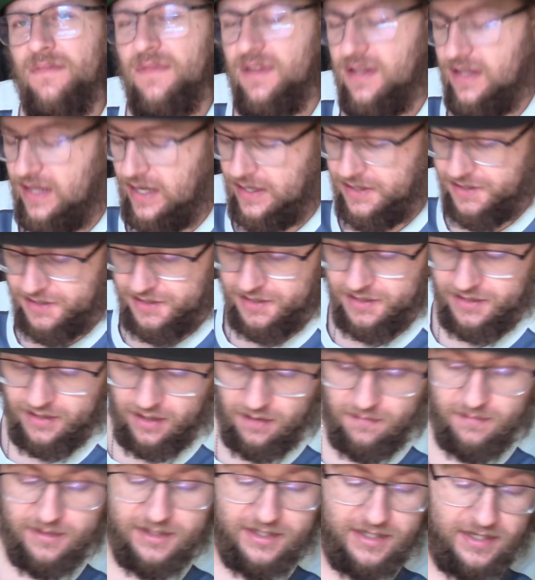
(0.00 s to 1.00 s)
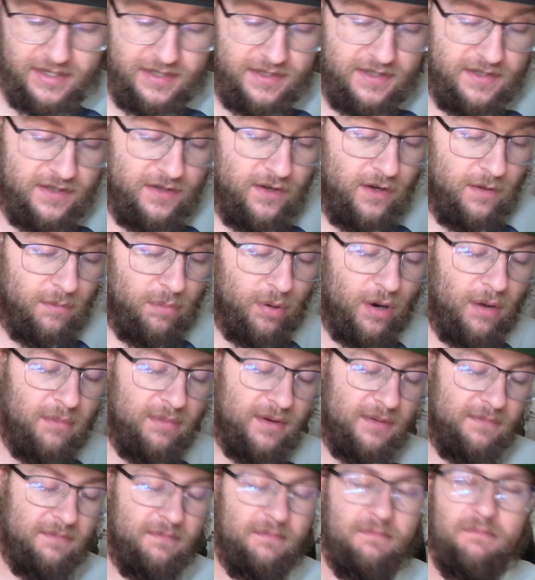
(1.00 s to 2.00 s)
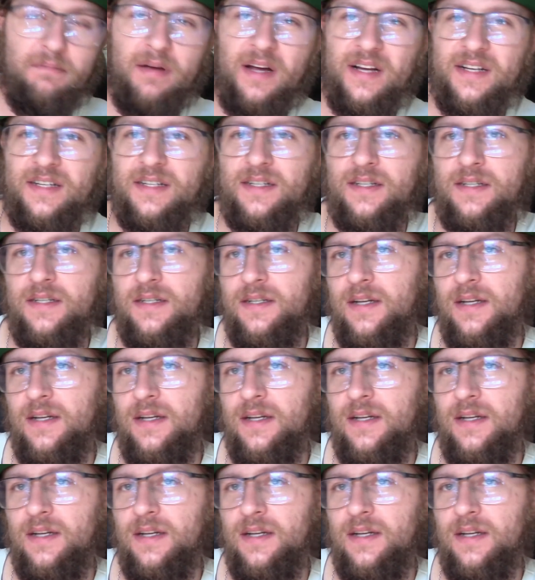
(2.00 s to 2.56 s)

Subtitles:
That's just common sense, no problem. But